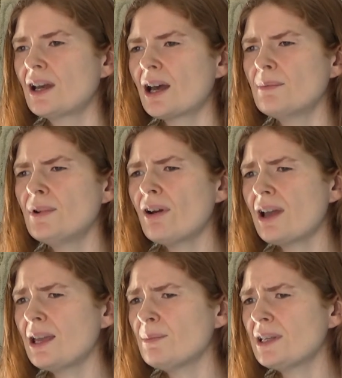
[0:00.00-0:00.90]
I'm not
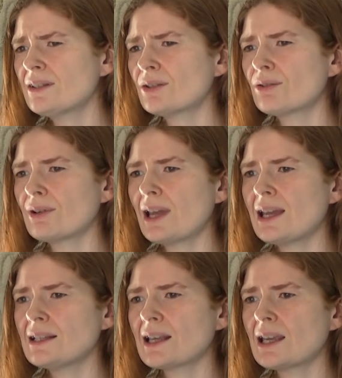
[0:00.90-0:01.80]
aiming to
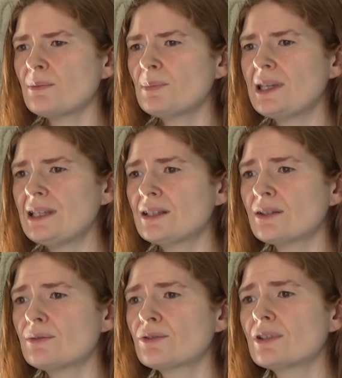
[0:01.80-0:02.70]
create a piece
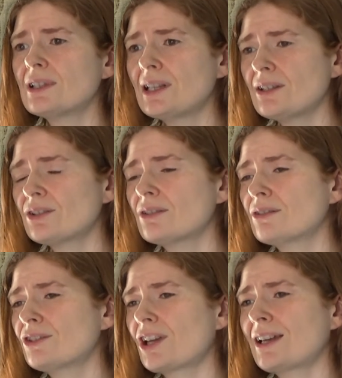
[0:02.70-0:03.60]
of
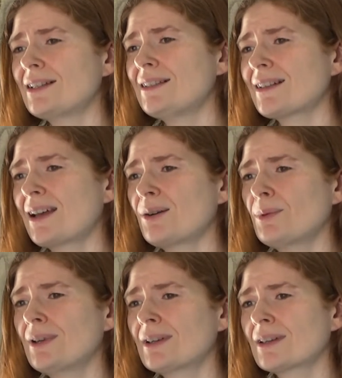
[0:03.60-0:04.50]
traditional Chinese
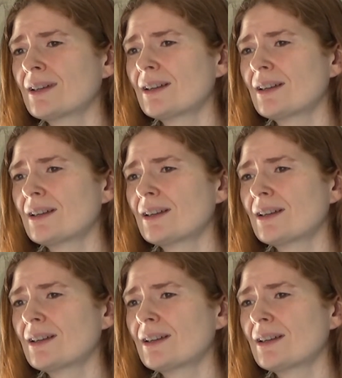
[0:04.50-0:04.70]
artwork.